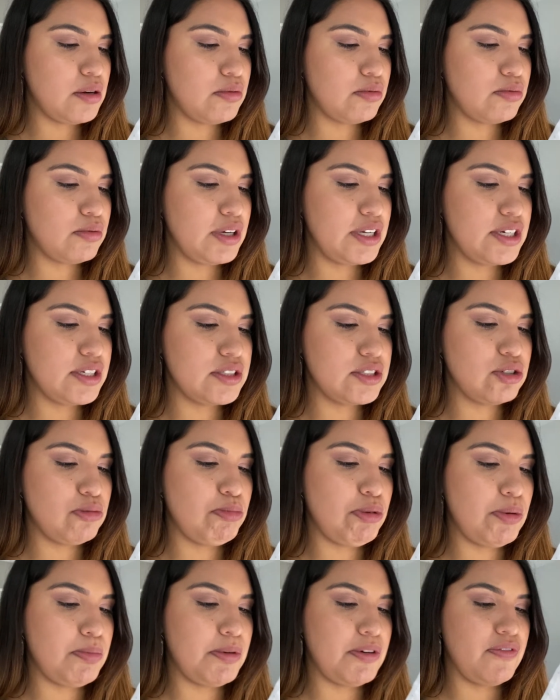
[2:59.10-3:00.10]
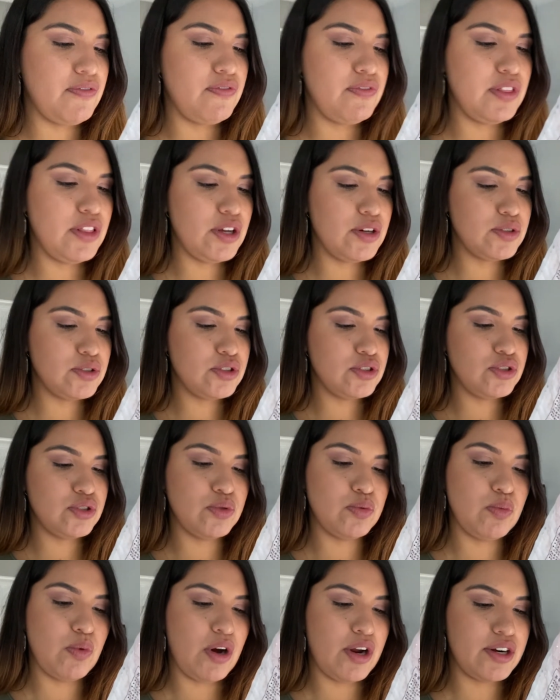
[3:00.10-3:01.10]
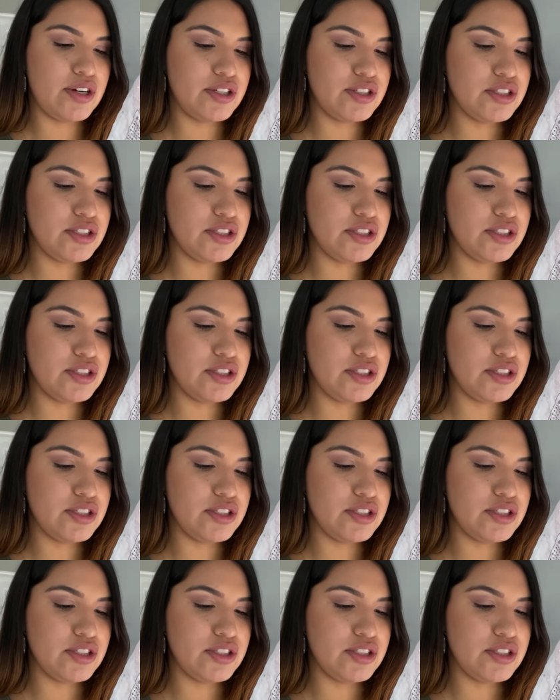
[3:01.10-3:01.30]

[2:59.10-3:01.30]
Wait until boba floats to water